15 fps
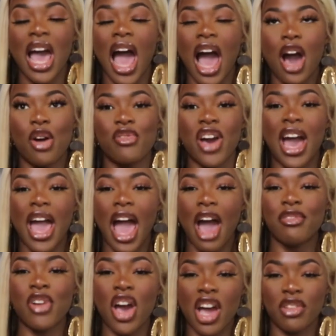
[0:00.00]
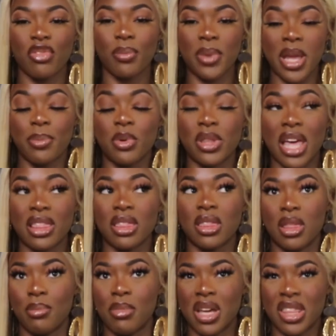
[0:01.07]
However, I have heard from people that
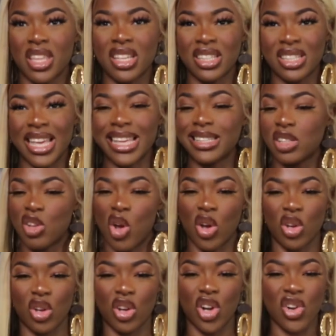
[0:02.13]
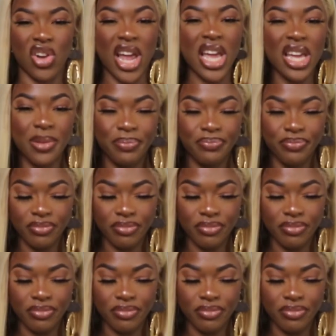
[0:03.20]
The Mothers is not great,